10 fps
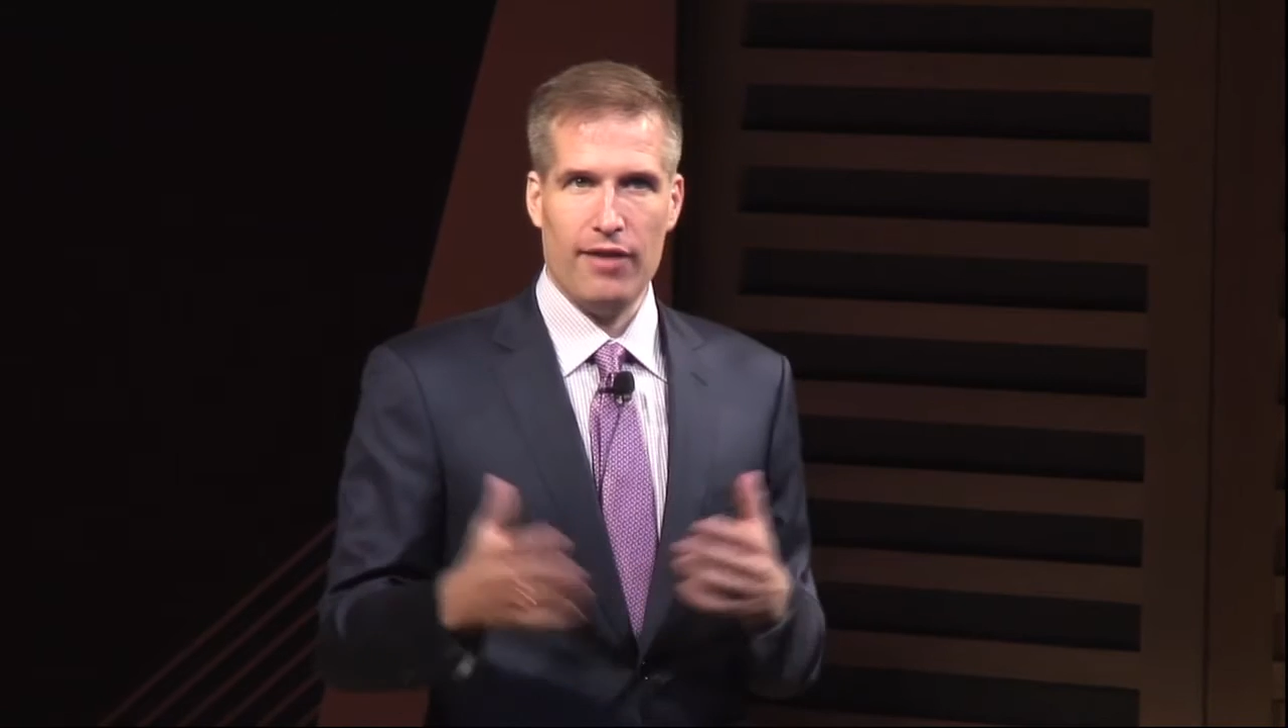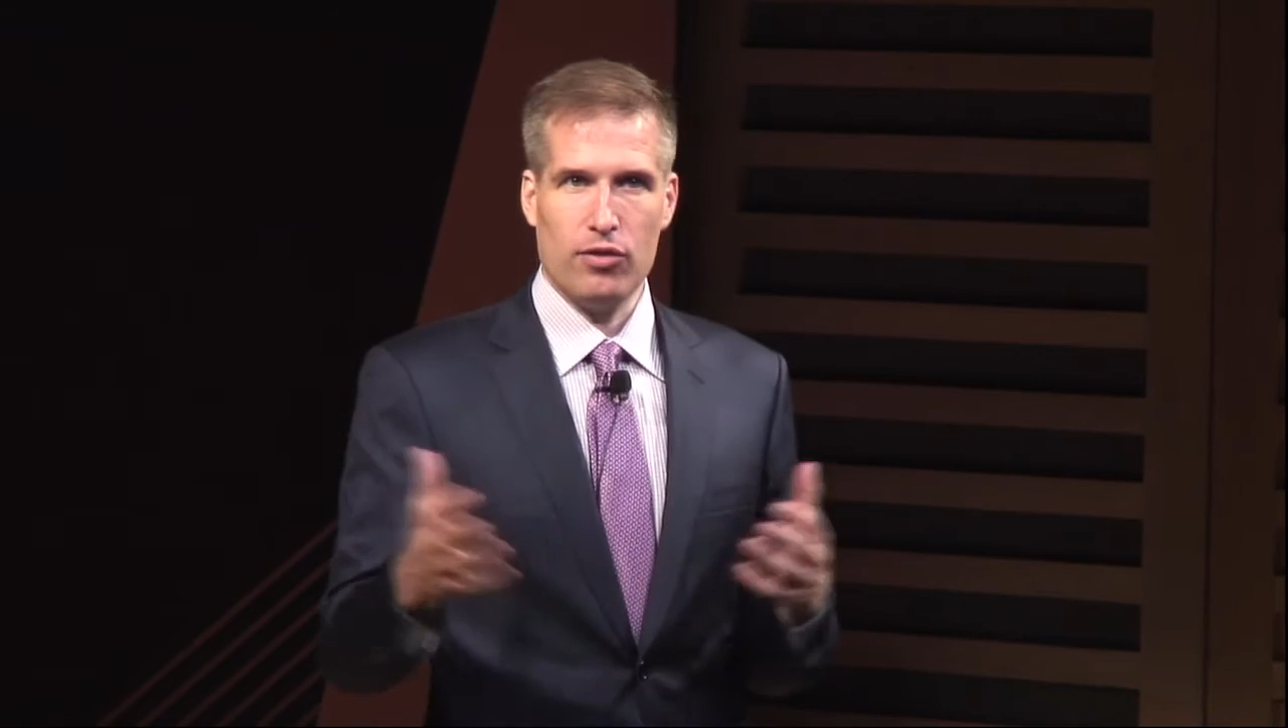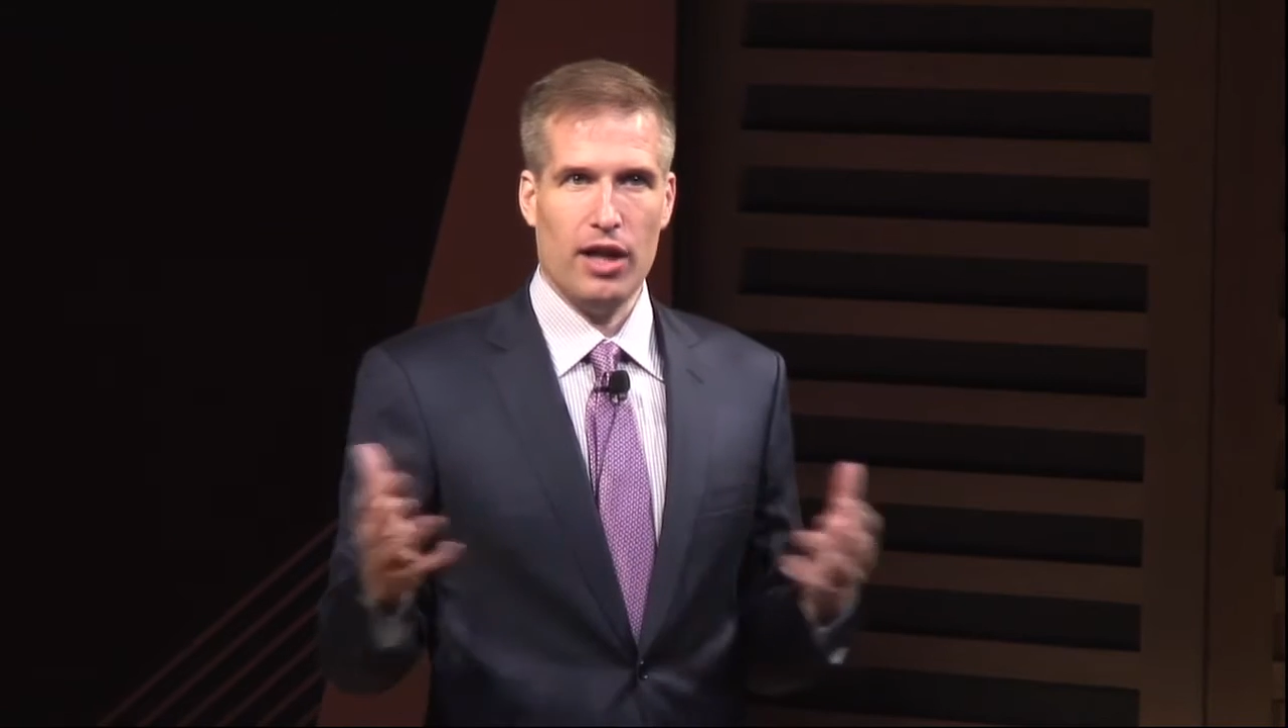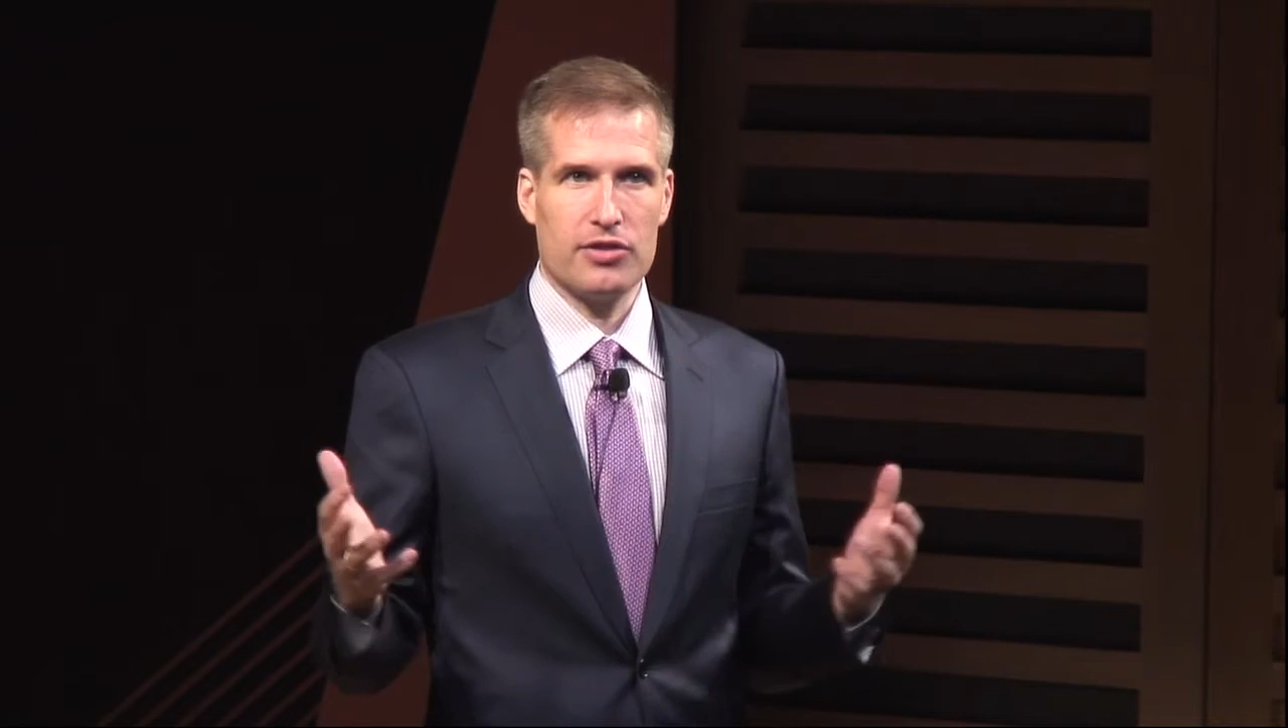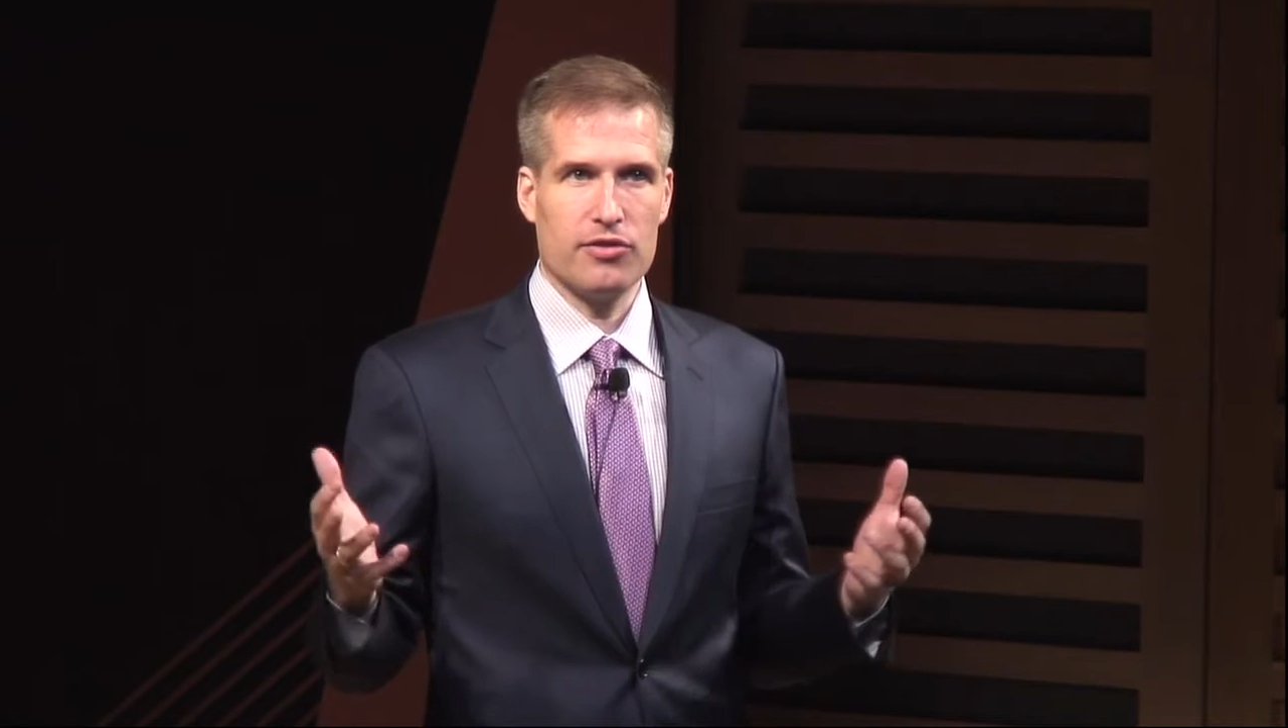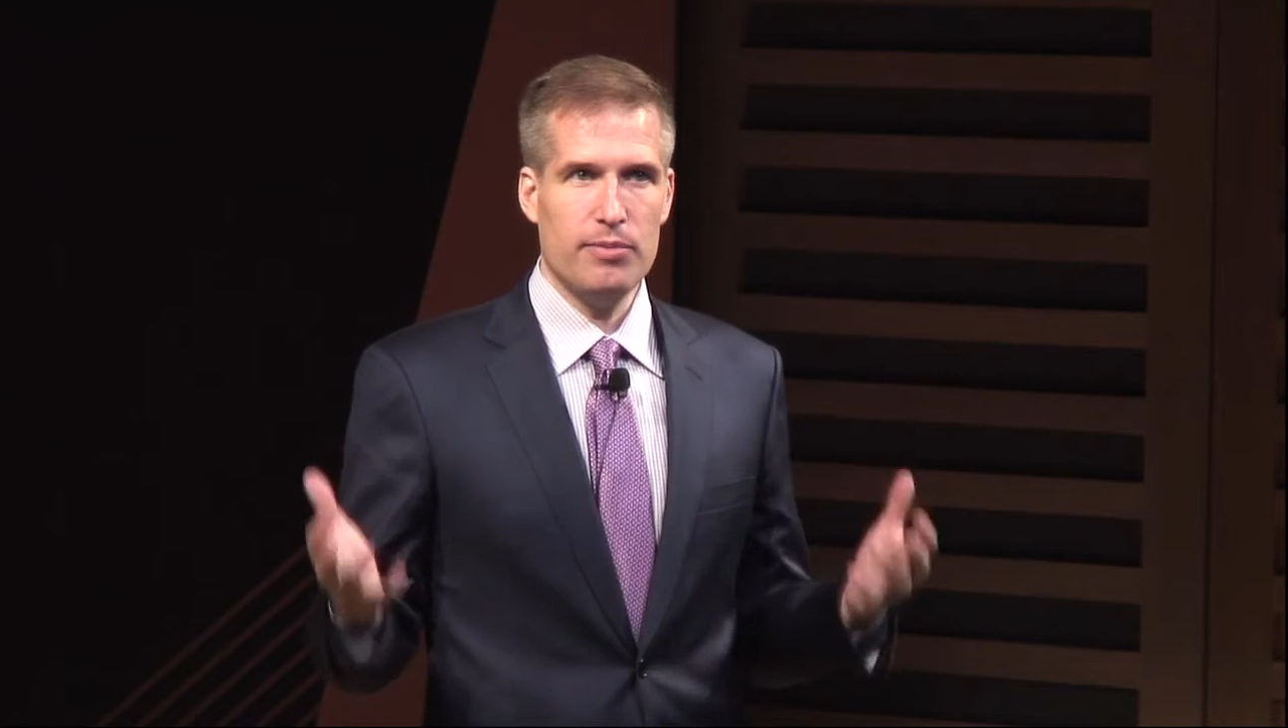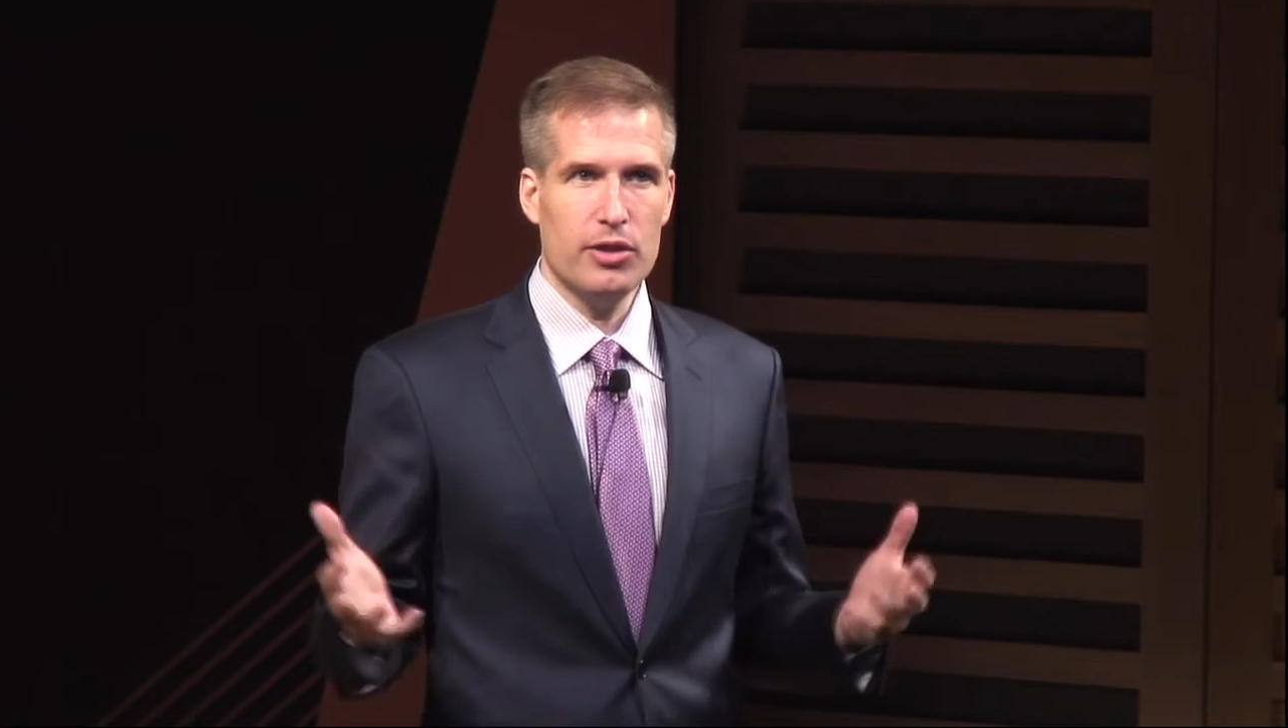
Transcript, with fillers: lots of